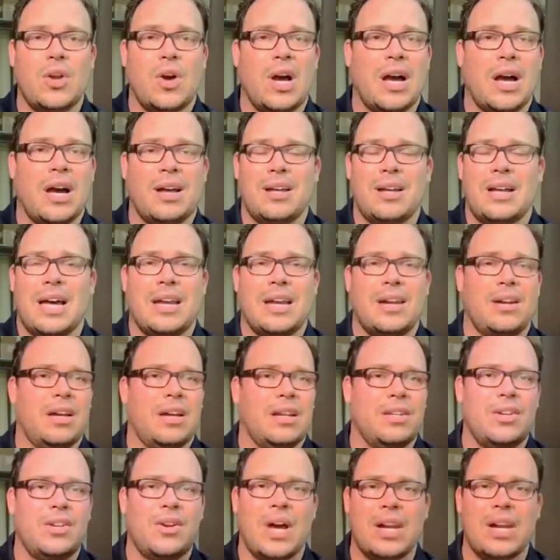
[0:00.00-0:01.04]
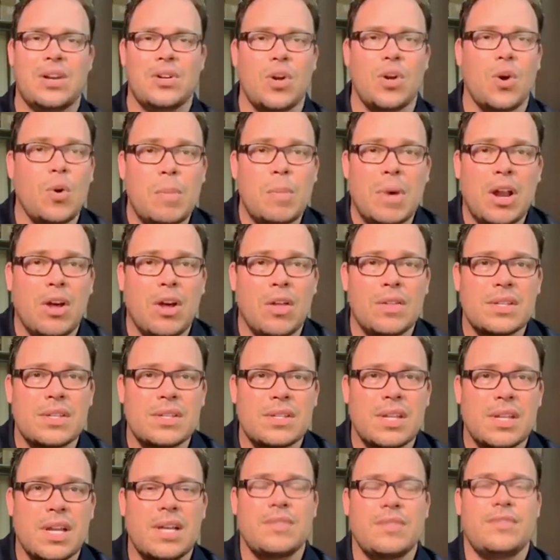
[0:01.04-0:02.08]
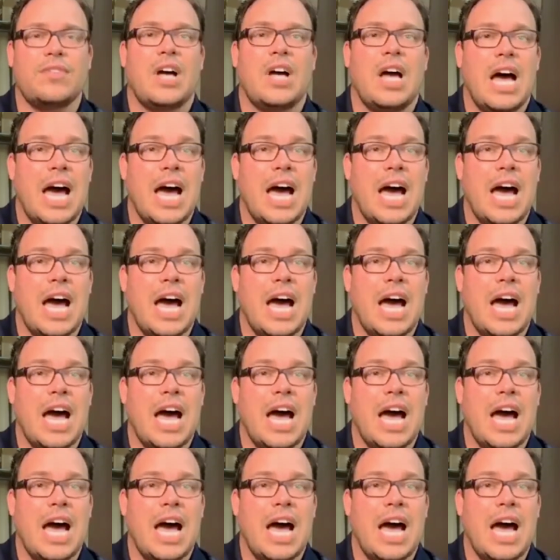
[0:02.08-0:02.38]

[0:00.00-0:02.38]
I, I, don't you know. I don't know about all this stuff.